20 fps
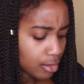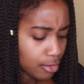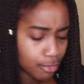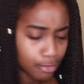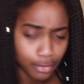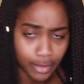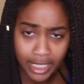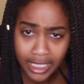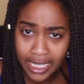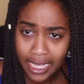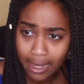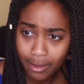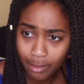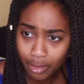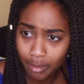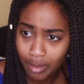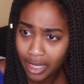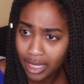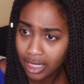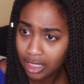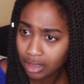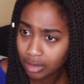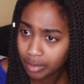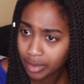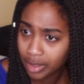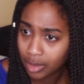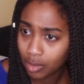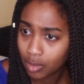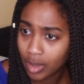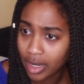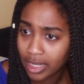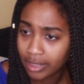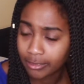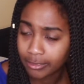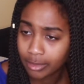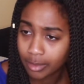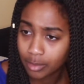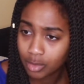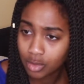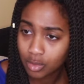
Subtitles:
freak out with my hair being wet from